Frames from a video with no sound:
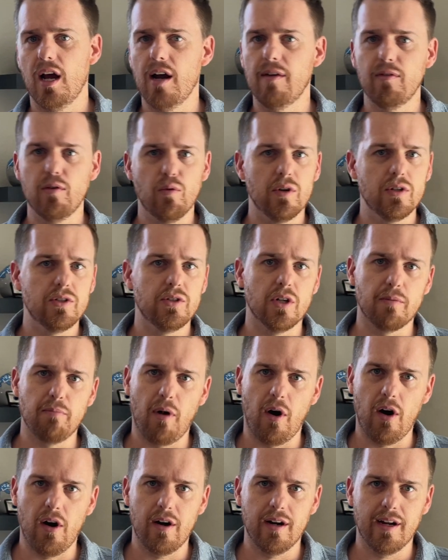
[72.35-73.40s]
Everyone took
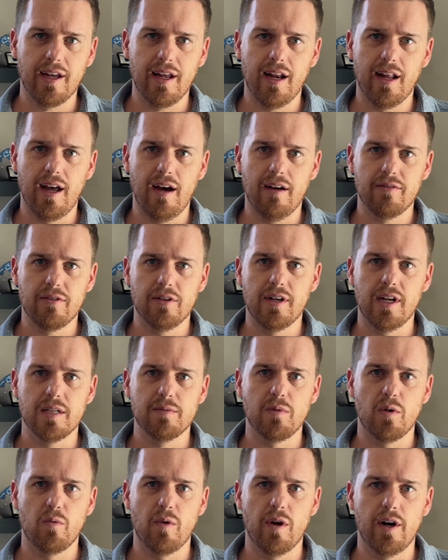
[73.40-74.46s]
part in getting after
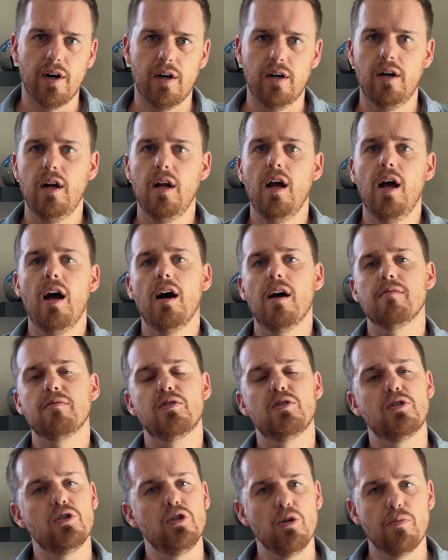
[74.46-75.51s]
Desmond Ridder.
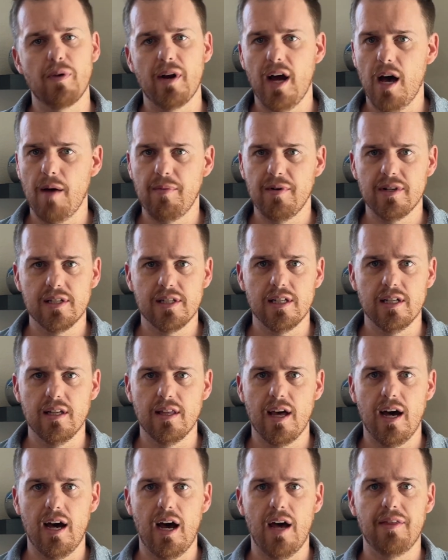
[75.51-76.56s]
Super happy to see
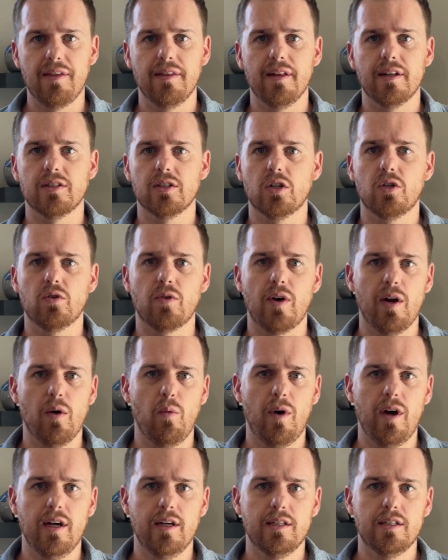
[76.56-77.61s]
that. I think that's a great
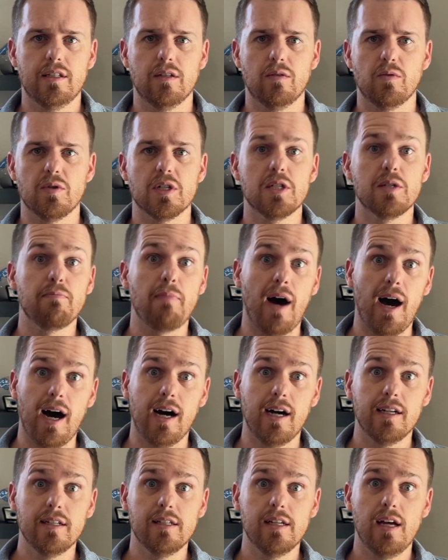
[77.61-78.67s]
way to
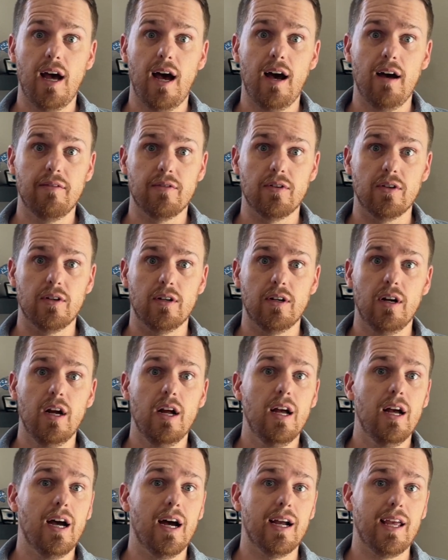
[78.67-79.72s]
respond after
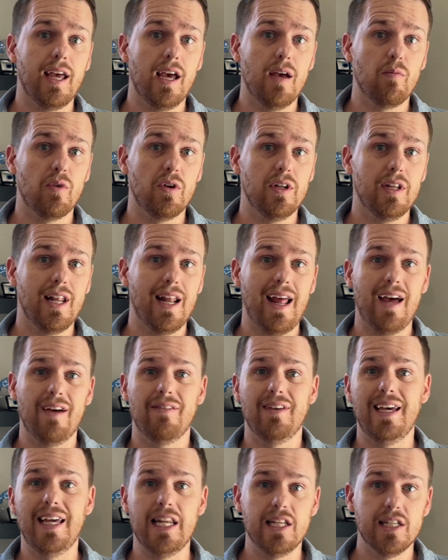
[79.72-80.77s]
a game where you didn't have
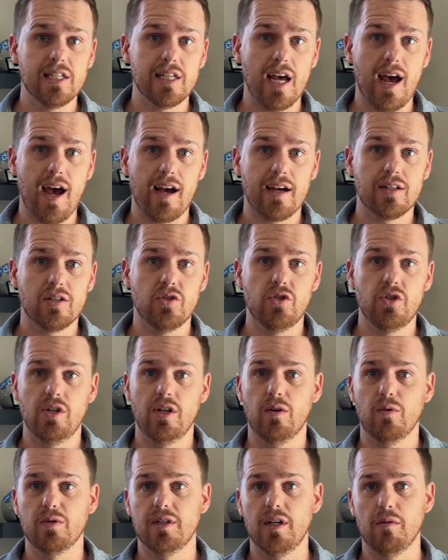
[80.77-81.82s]
any sacks.
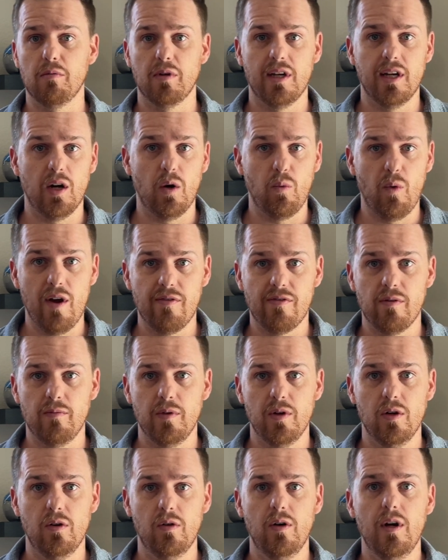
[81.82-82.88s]
Gino was able to get away from
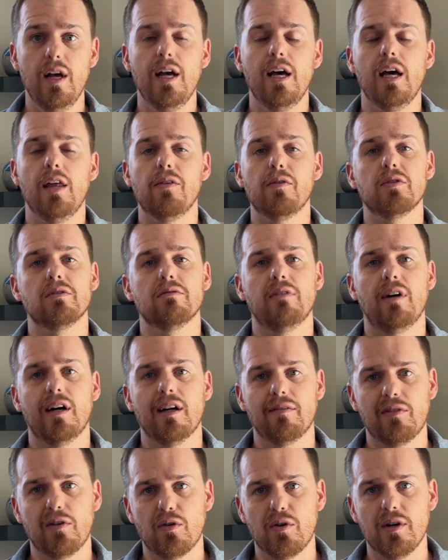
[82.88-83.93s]
you, and there was a lot
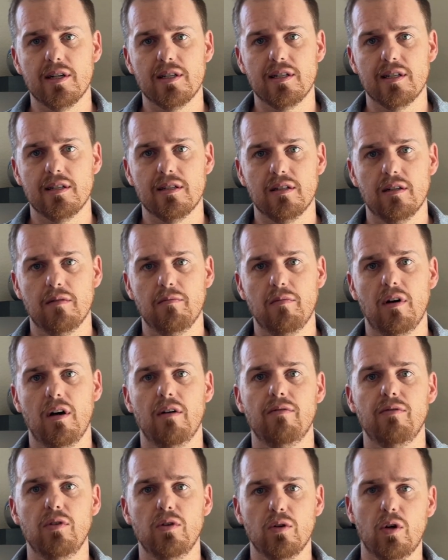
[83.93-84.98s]
of criticism
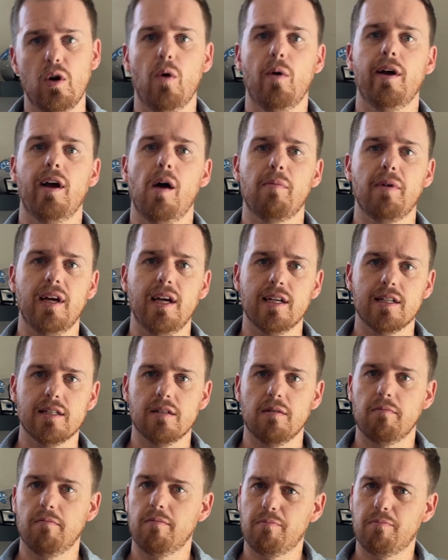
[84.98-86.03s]
of you going up
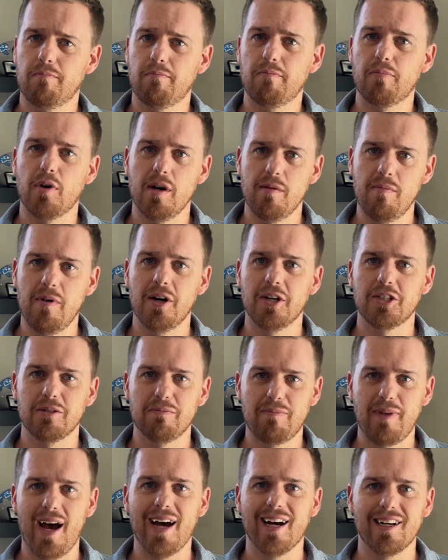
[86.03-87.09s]
against pretty much a
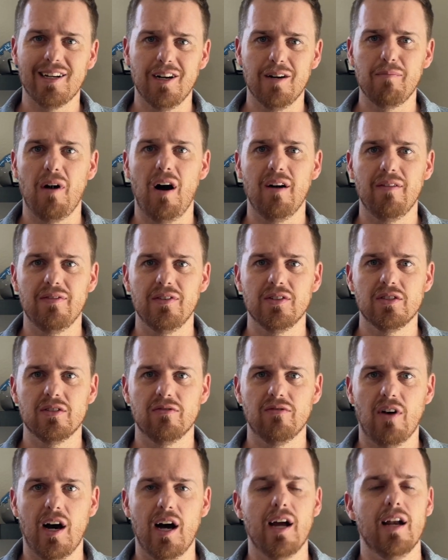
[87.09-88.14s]
backup
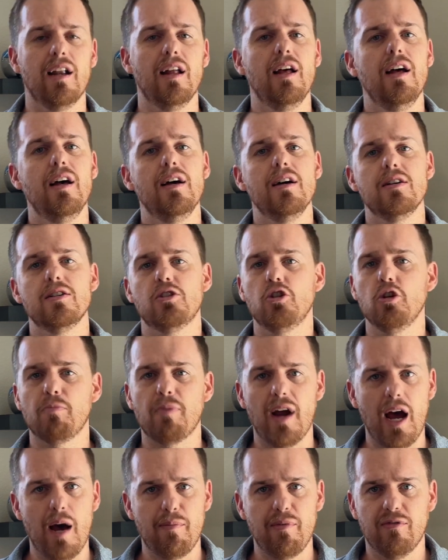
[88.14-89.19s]
offensive line.
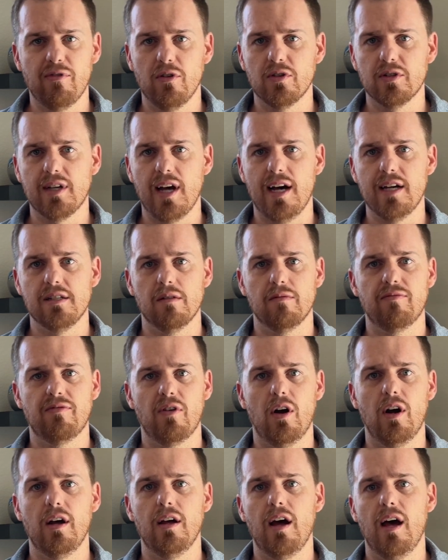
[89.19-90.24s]
Super happy for those guys up
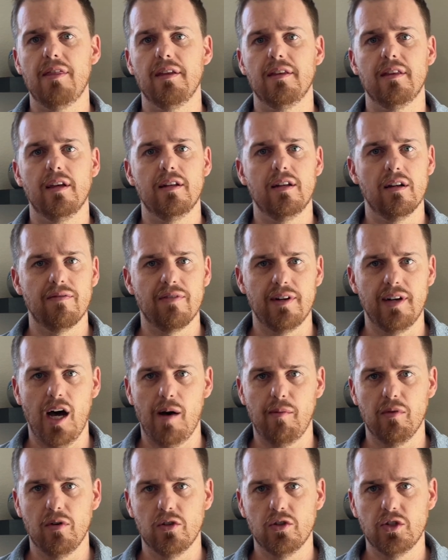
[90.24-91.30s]
front. I think they did a
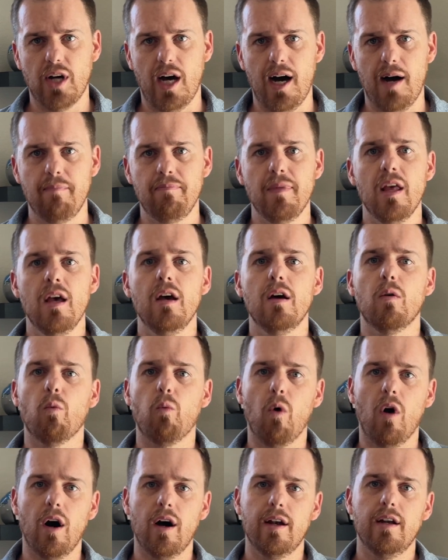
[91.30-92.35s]
phenomenal job.
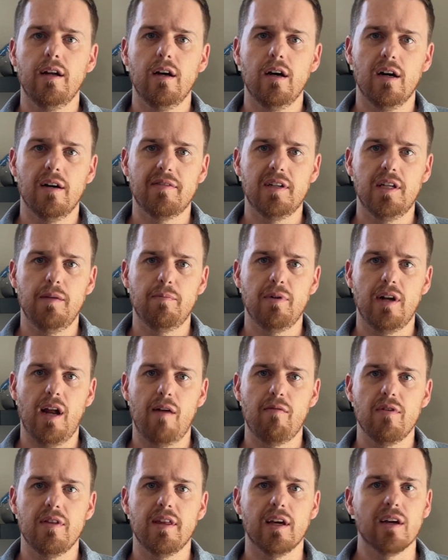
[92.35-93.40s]
One, of keeping
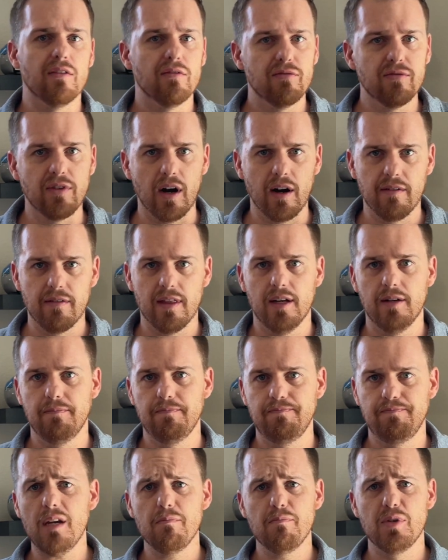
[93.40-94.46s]
everything in front of
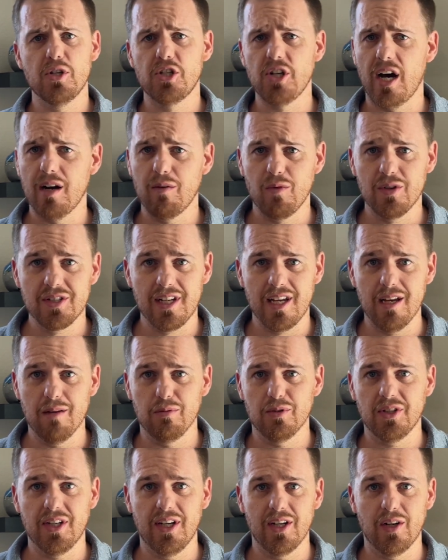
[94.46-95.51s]
them. Bijan wasn't
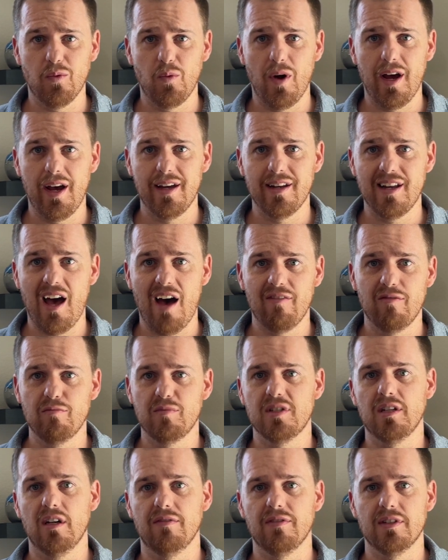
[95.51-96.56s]
able to get away and have
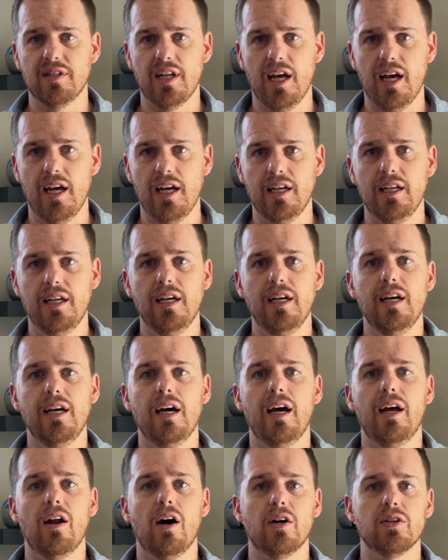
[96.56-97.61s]
himself a day.
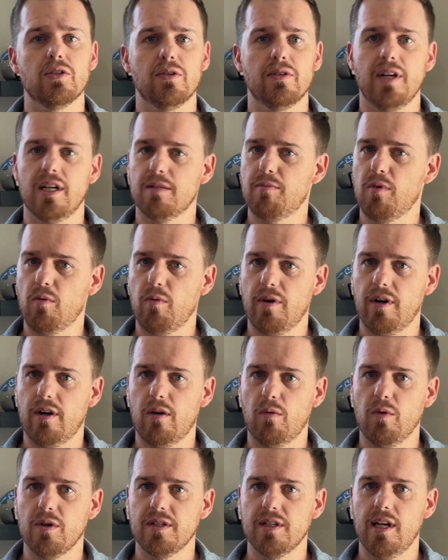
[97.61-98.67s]
And also Desmond
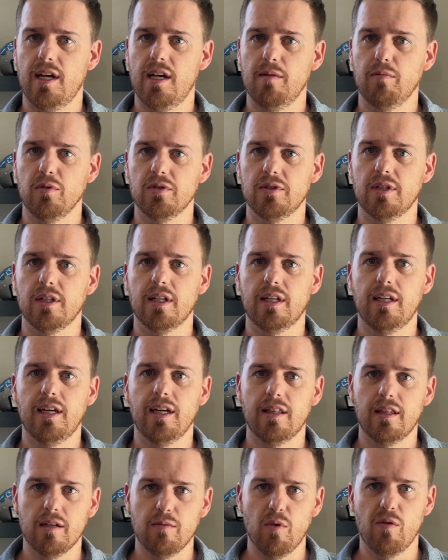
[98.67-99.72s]
Ridder wasn't able to
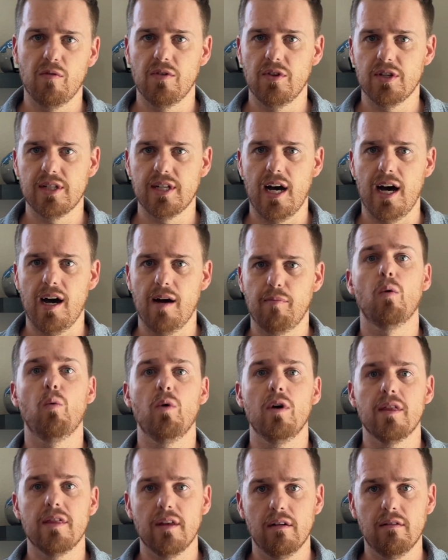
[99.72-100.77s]
get them over the top
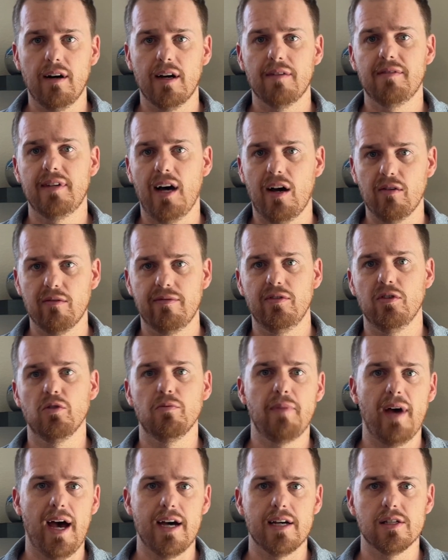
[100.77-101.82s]
with a lot of downfield
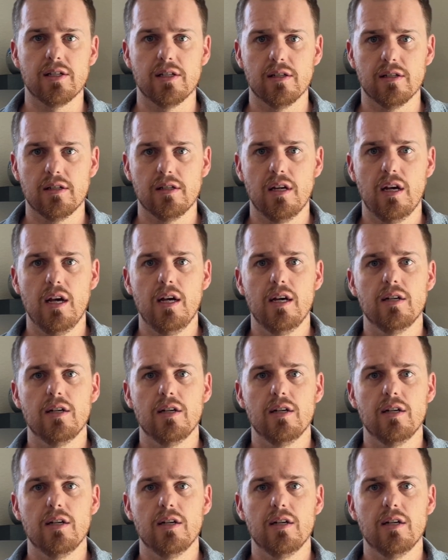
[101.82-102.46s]
passes.